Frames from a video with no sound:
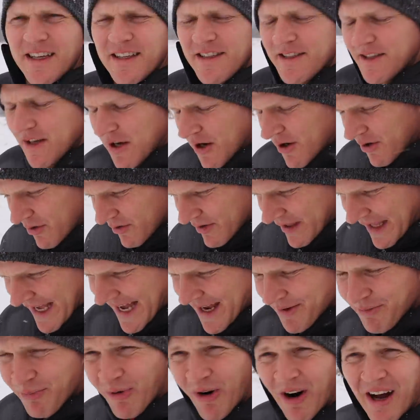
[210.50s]
So
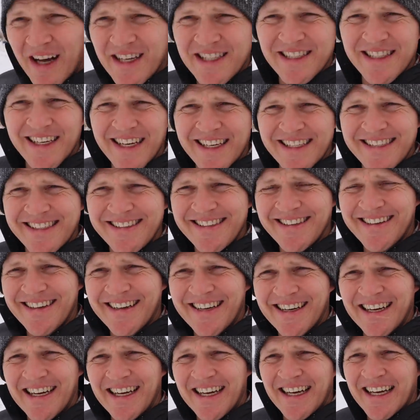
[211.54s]
that process
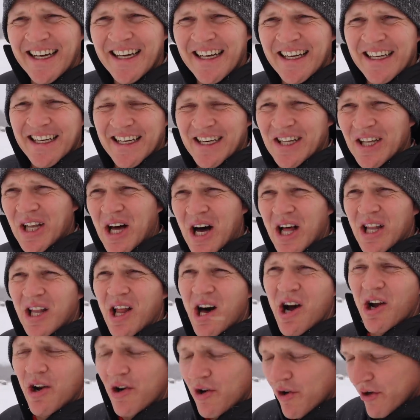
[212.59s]
took a lot
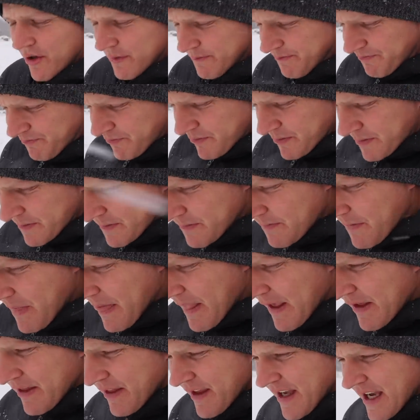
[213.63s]
longer
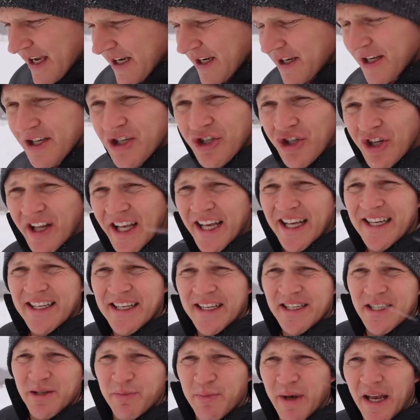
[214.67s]
than initially
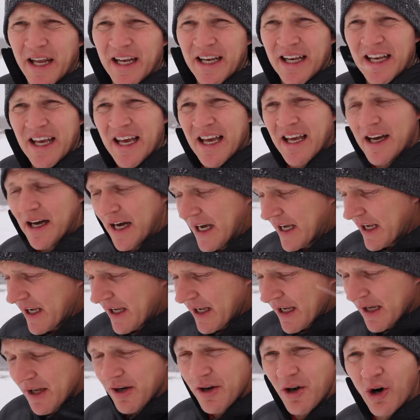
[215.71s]
anticipated. I
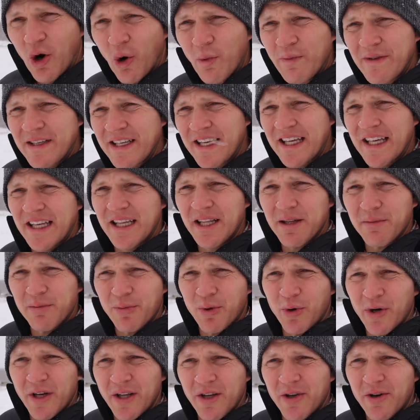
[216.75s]
had hoped to get the
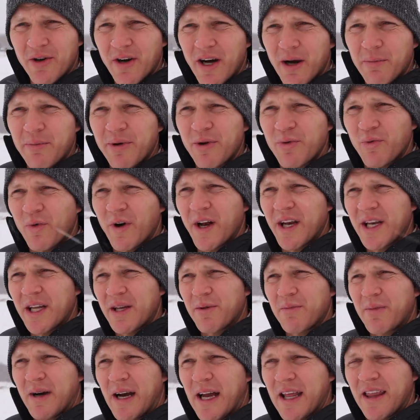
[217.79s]
boiler up and
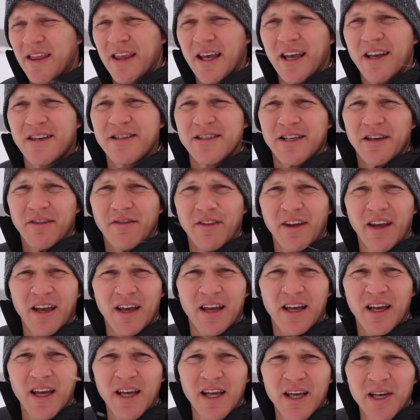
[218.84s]
running by Thanksgiving,
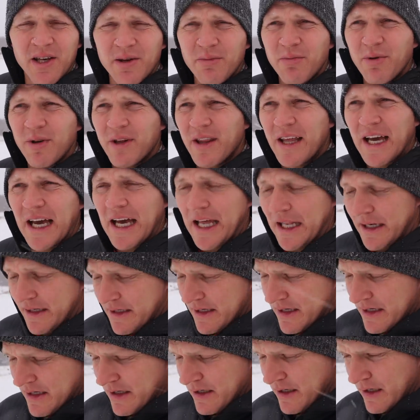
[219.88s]
but
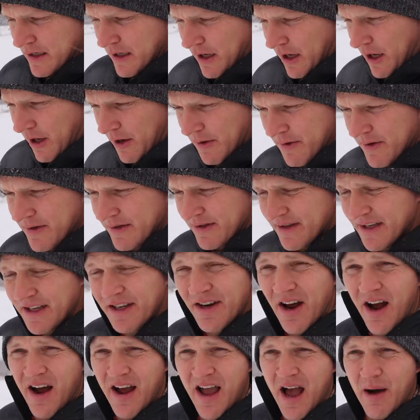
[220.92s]
that uh, did
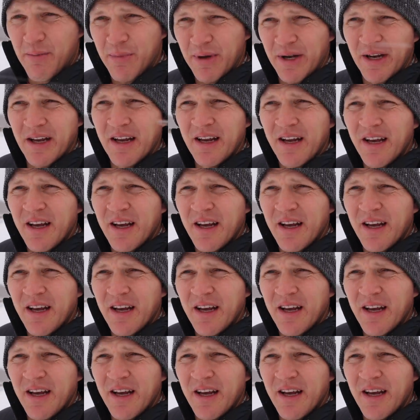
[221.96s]
not happen.